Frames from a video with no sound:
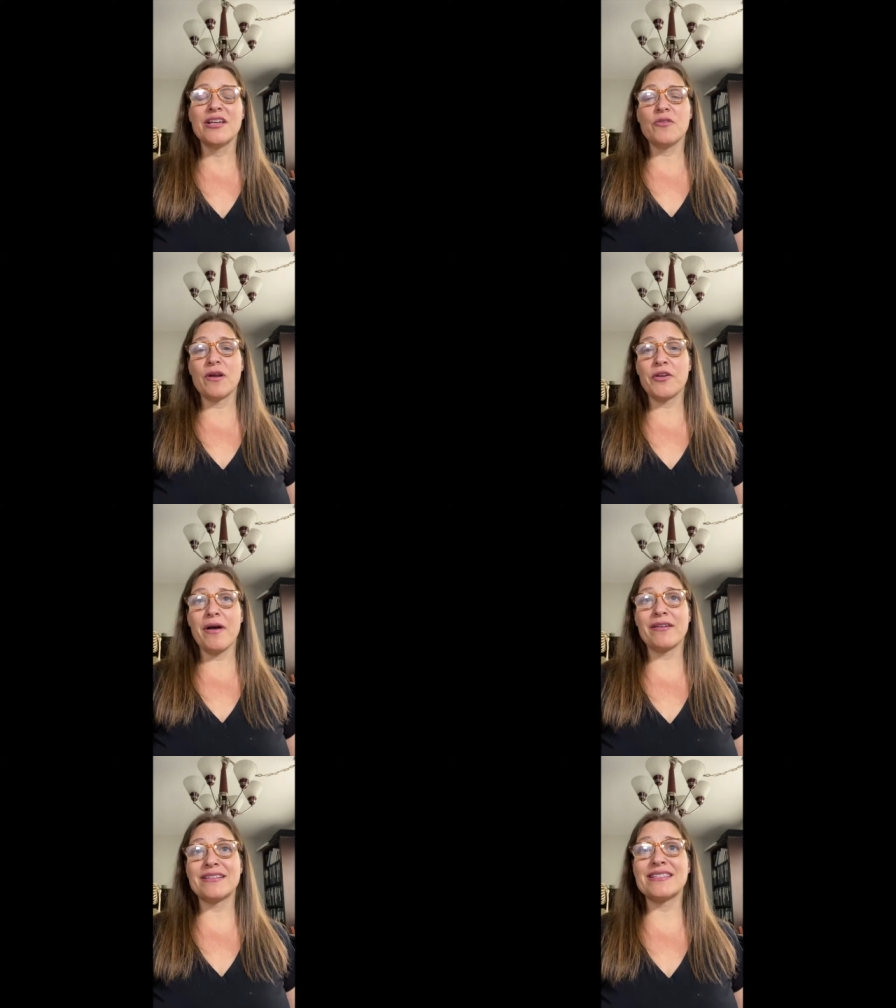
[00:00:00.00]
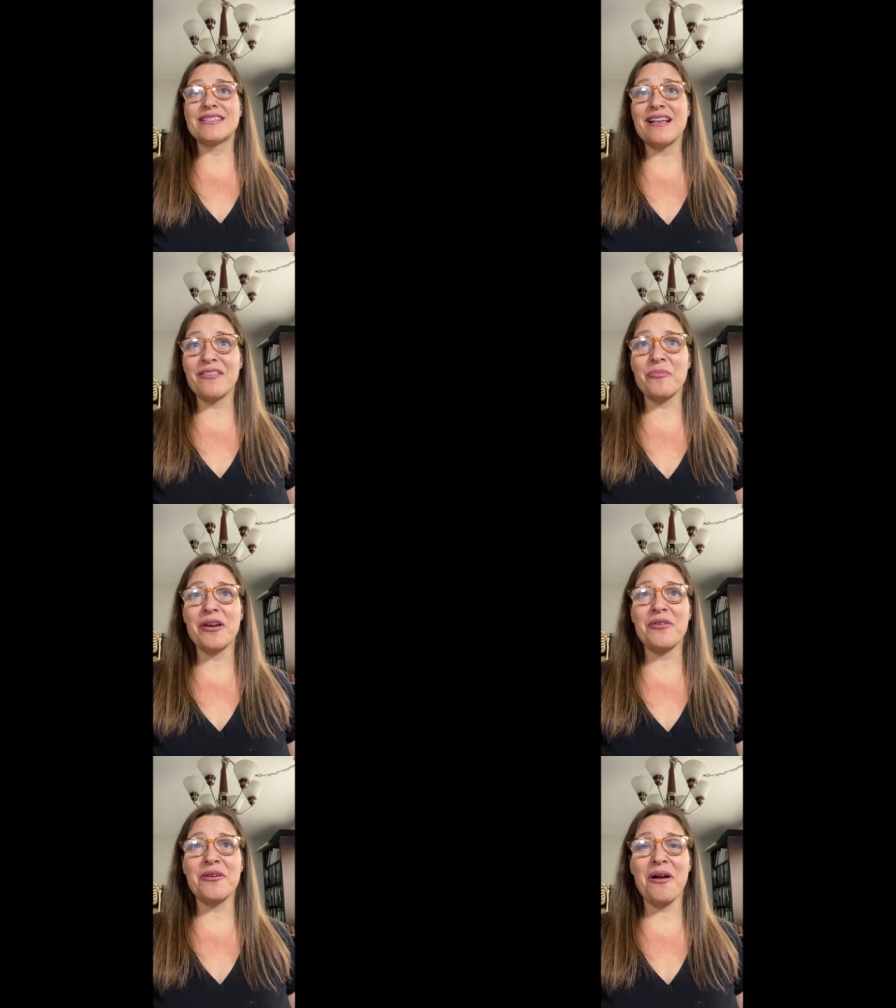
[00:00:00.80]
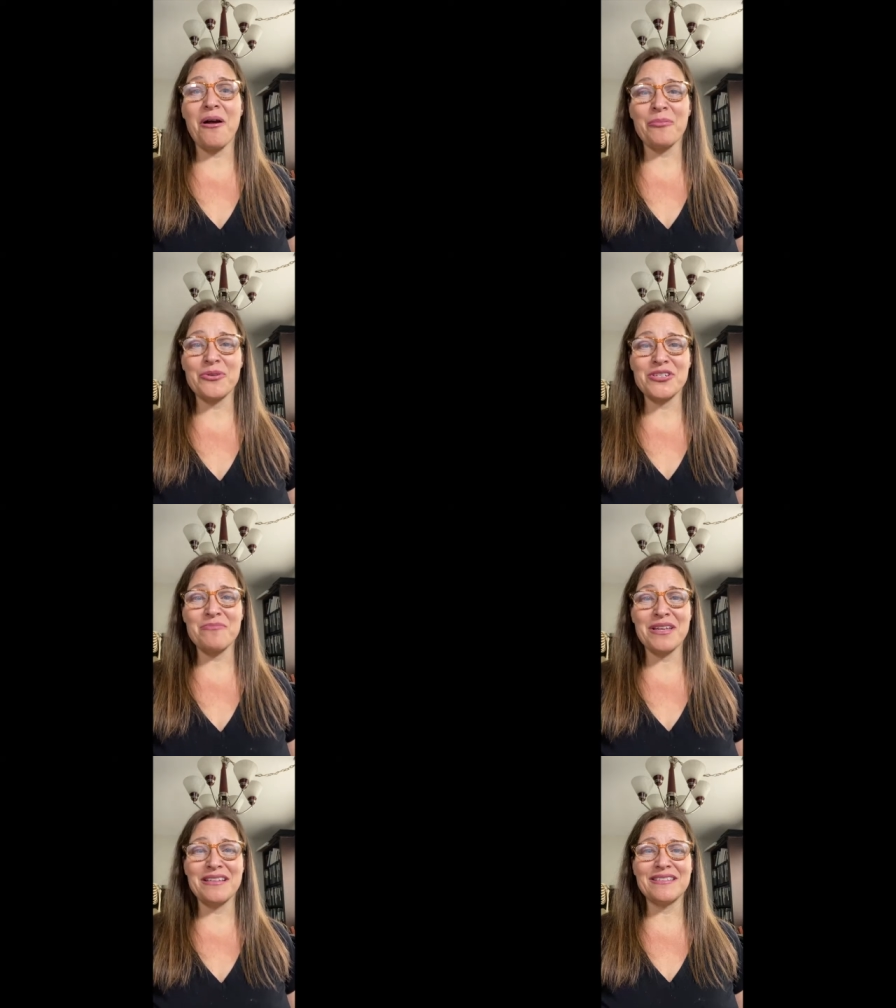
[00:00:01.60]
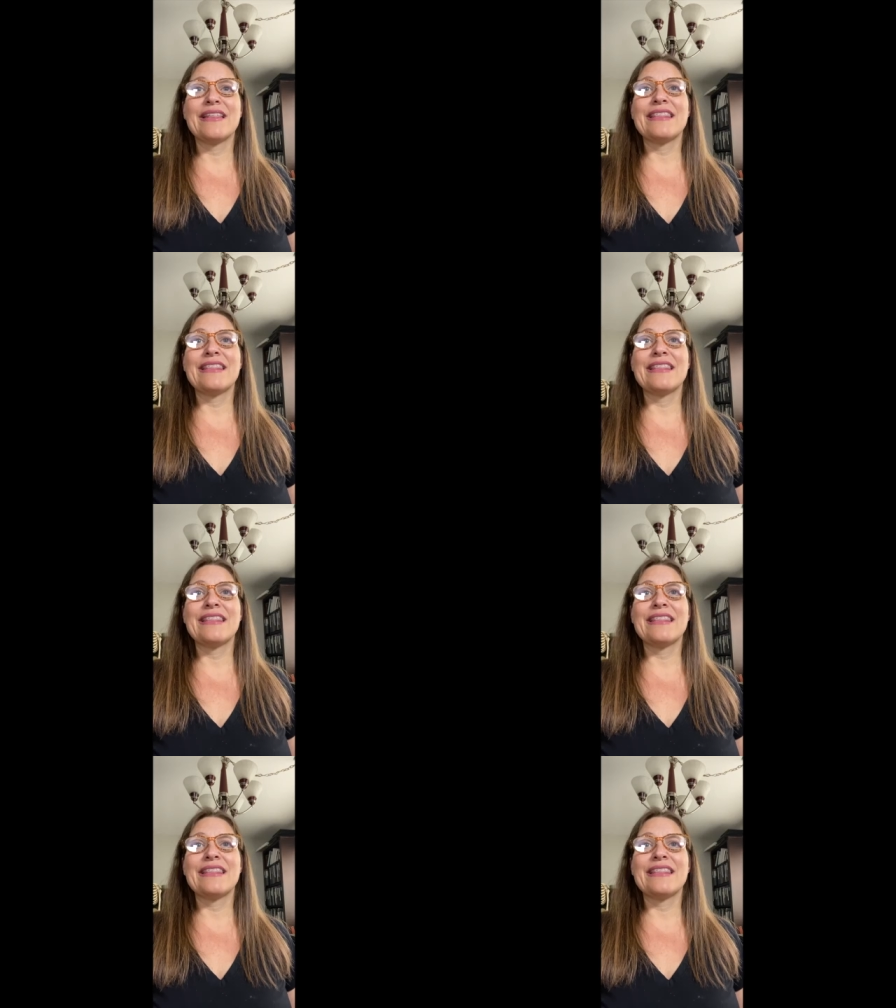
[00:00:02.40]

You want to go out and celebrate your accomplishments.